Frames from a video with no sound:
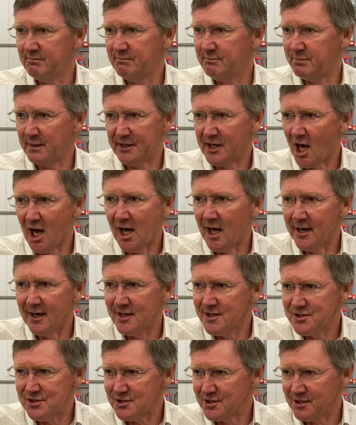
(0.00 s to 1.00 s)

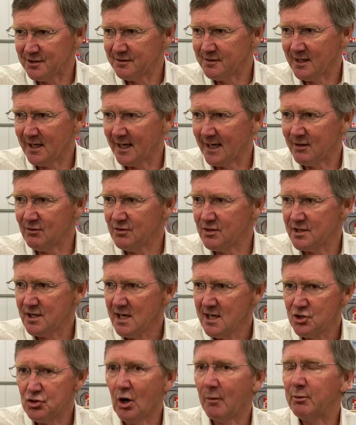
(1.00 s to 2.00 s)
bananas and
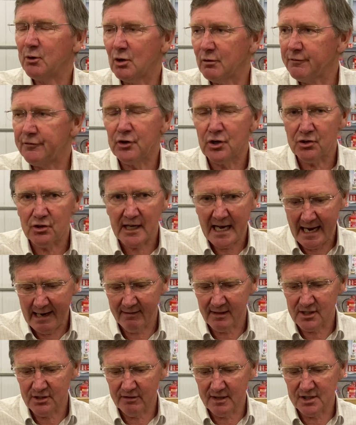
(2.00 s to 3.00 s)
tropical fruit
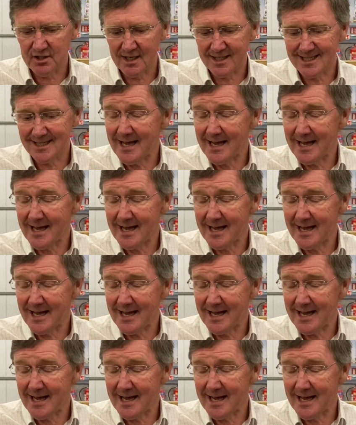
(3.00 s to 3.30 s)
characteristics.